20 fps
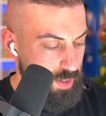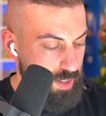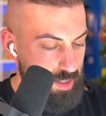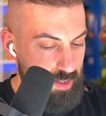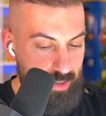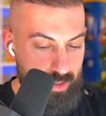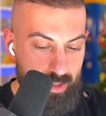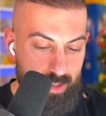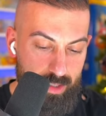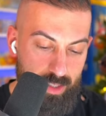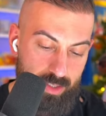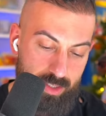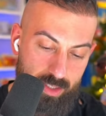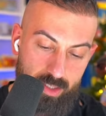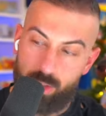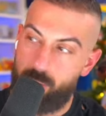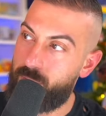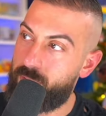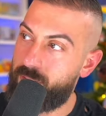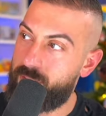right? This
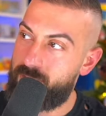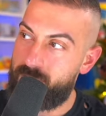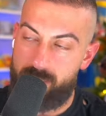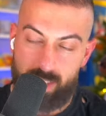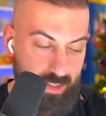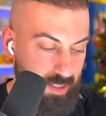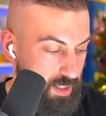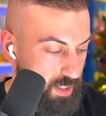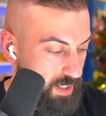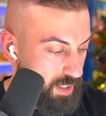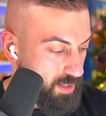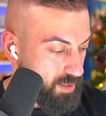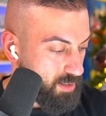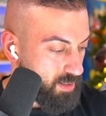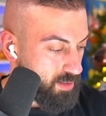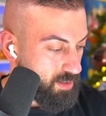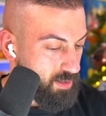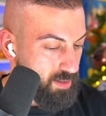is Lucas, just in case.